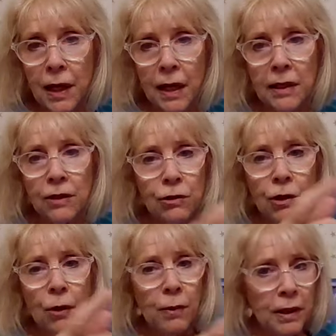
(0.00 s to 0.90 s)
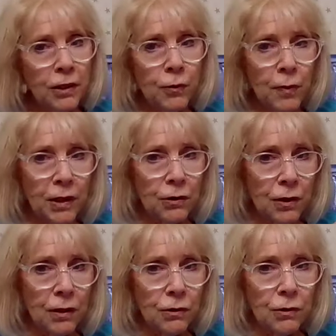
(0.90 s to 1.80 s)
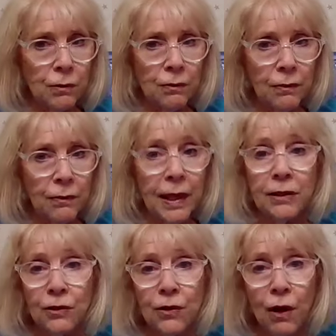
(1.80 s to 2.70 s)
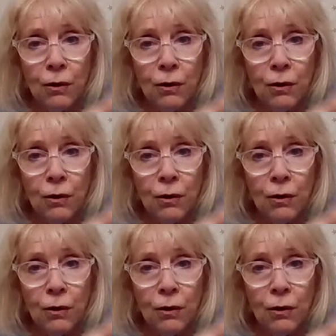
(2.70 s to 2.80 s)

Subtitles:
And it's nobody's business. That's the